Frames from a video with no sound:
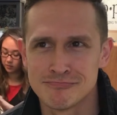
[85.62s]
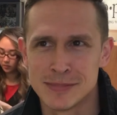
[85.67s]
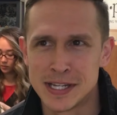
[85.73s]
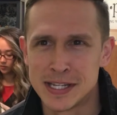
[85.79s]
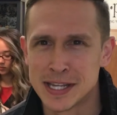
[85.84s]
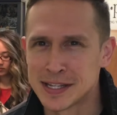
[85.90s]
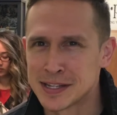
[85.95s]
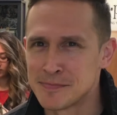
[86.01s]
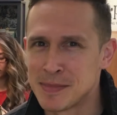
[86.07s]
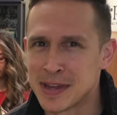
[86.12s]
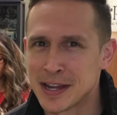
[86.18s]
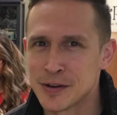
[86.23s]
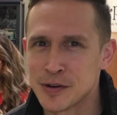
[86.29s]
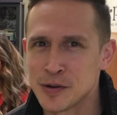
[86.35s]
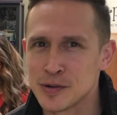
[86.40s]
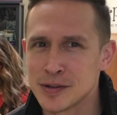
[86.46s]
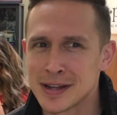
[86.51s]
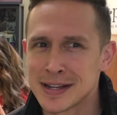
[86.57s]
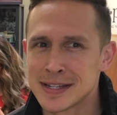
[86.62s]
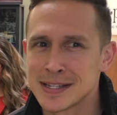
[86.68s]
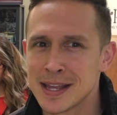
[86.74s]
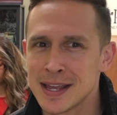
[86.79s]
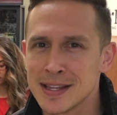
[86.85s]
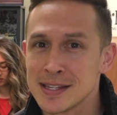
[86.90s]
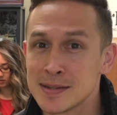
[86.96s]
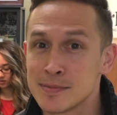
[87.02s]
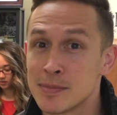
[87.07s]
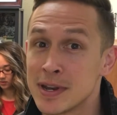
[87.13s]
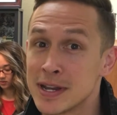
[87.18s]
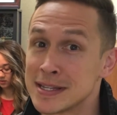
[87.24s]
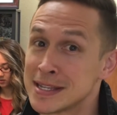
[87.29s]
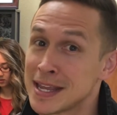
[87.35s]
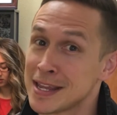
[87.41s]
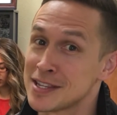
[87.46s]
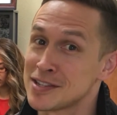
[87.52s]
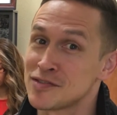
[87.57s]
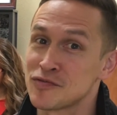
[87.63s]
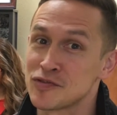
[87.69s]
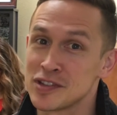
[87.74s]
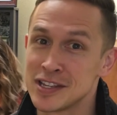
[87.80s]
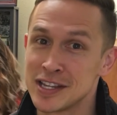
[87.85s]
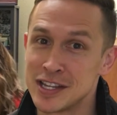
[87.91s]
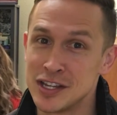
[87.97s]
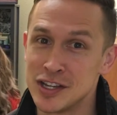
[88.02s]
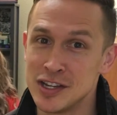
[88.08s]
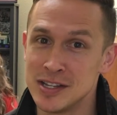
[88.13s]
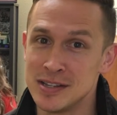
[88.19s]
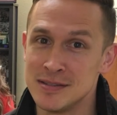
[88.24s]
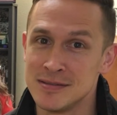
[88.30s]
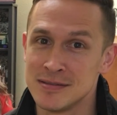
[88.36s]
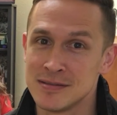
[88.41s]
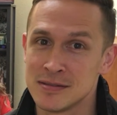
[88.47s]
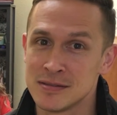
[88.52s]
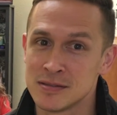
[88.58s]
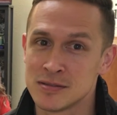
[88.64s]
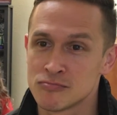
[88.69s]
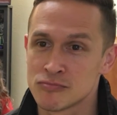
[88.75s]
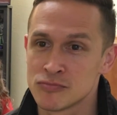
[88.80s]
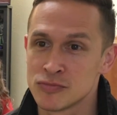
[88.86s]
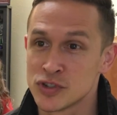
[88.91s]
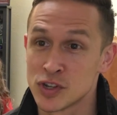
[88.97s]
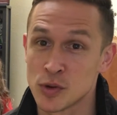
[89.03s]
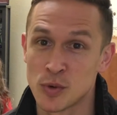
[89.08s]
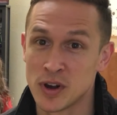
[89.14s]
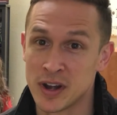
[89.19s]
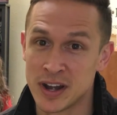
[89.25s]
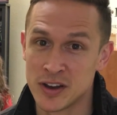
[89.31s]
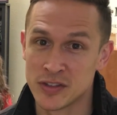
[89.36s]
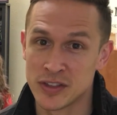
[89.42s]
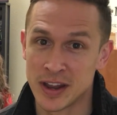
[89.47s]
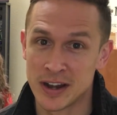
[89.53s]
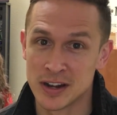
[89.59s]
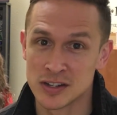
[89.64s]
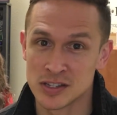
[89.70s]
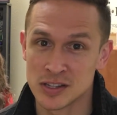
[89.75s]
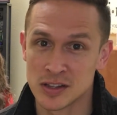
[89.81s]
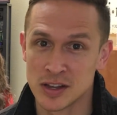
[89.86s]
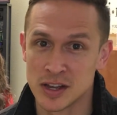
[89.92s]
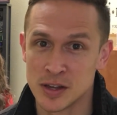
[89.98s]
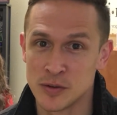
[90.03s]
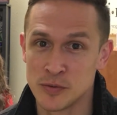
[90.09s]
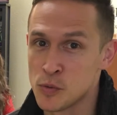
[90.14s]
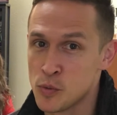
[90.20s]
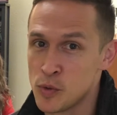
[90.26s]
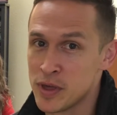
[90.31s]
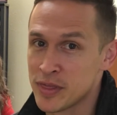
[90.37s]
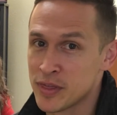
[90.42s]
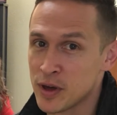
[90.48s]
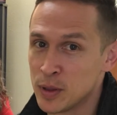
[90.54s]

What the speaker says: It doesn't make a whole lot of sense, but it tastes really good. So we're here at the hair salon with